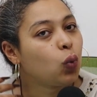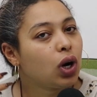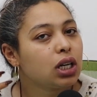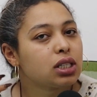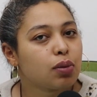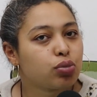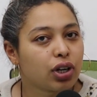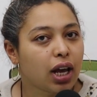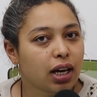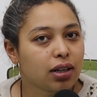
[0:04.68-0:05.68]
What is a
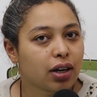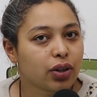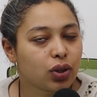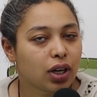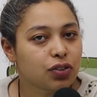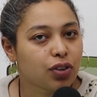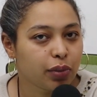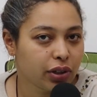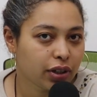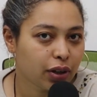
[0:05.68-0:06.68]
brunette? Are you guys
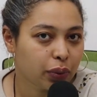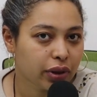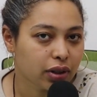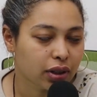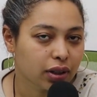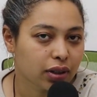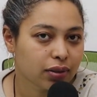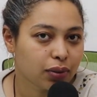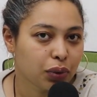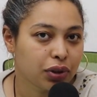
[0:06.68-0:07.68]
familiar with the
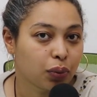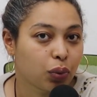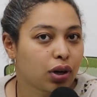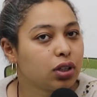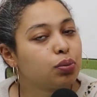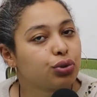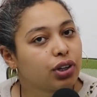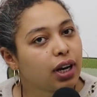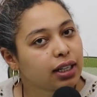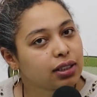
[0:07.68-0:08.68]
word
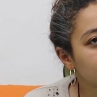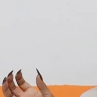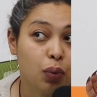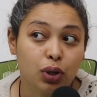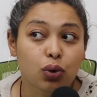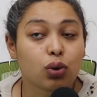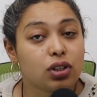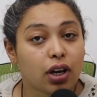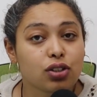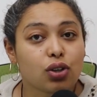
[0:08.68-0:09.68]
brunette? When you go to
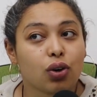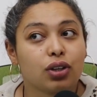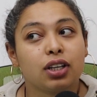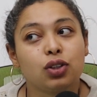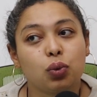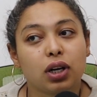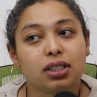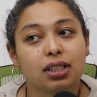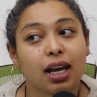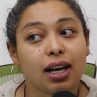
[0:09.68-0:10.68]
the hair salon and you want
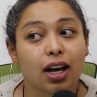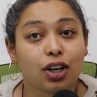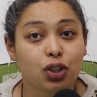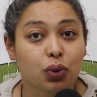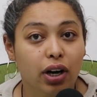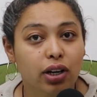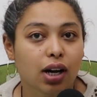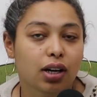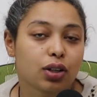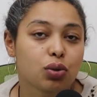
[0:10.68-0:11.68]
to get a new hair
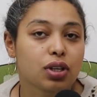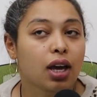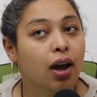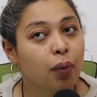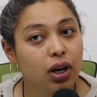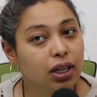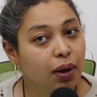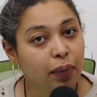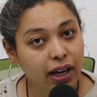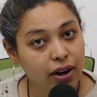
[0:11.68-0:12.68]
color, you say, I want to
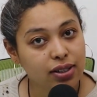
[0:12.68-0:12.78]
get my hair